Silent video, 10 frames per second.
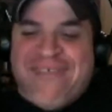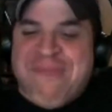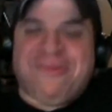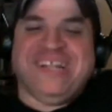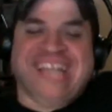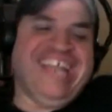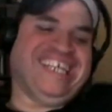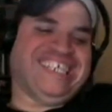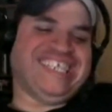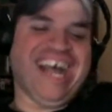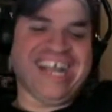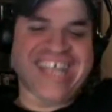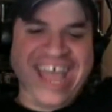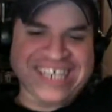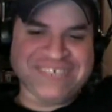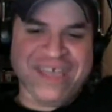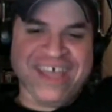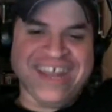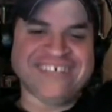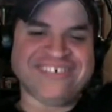people like the Shotcast,
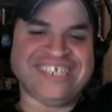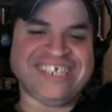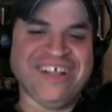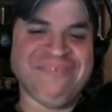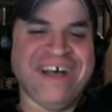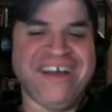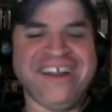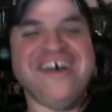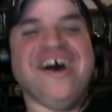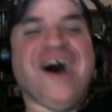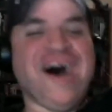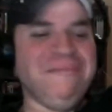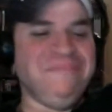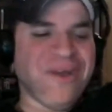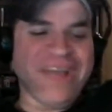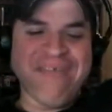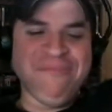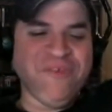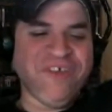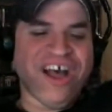man. That's what it's all about. Um, okay,
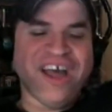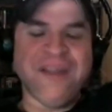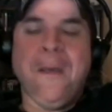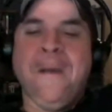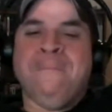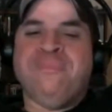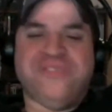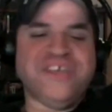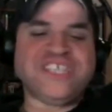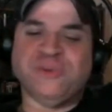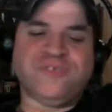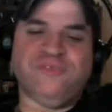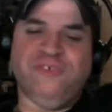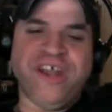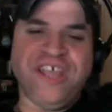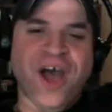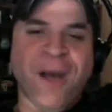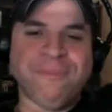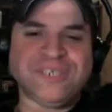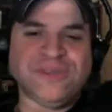moving on. This was funny.
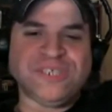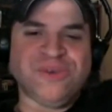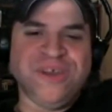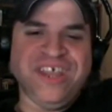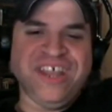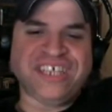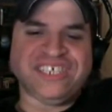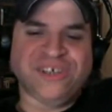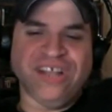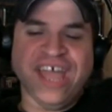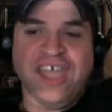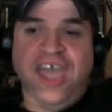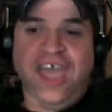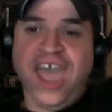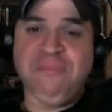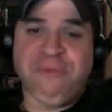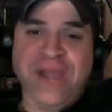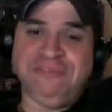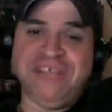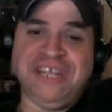Um, so Square Enix is all like, "Hey,
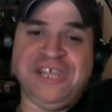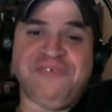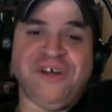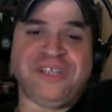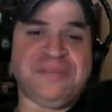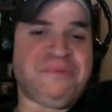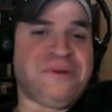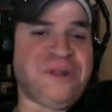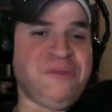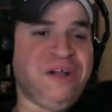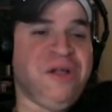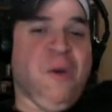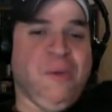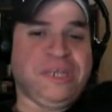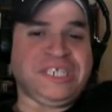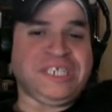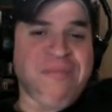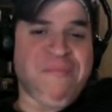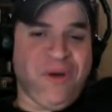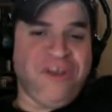Bravely Default did pretty well. We should
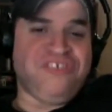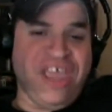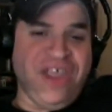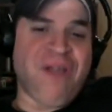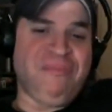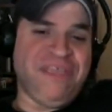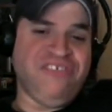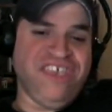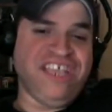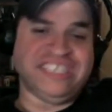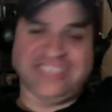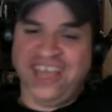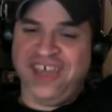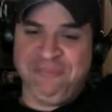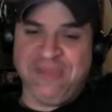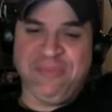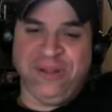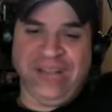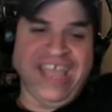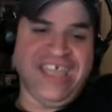make more J R P Gs that
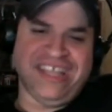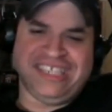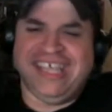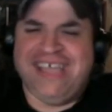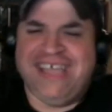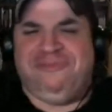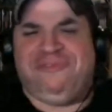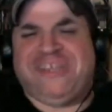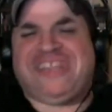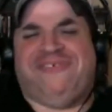people like." It's like, what